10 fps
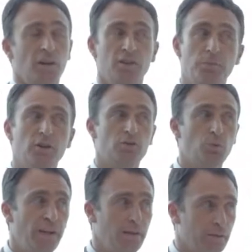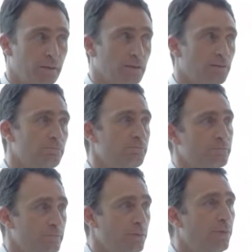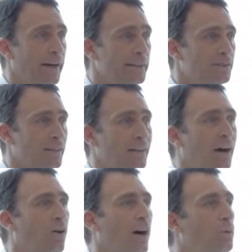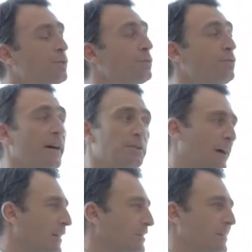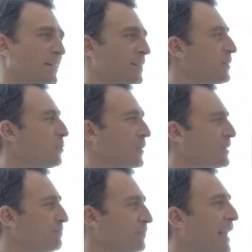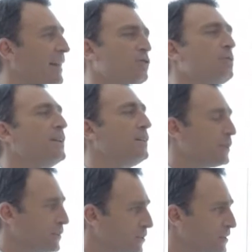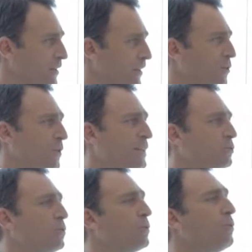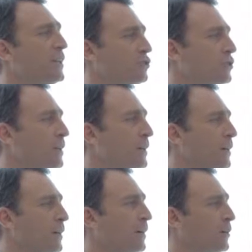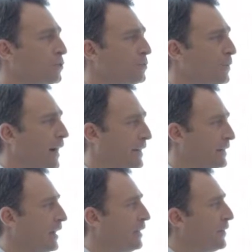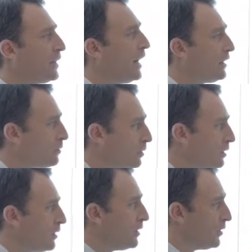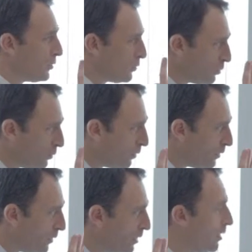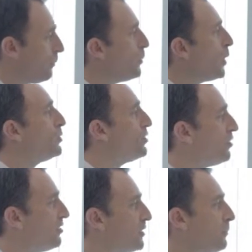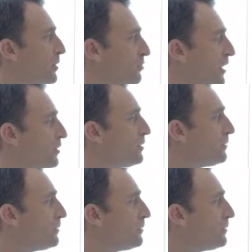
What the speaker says: It's because we have a fight and now I want to fight back. That doesn't work. It has to be different. You need to reach or to find another angle to broach this conversation.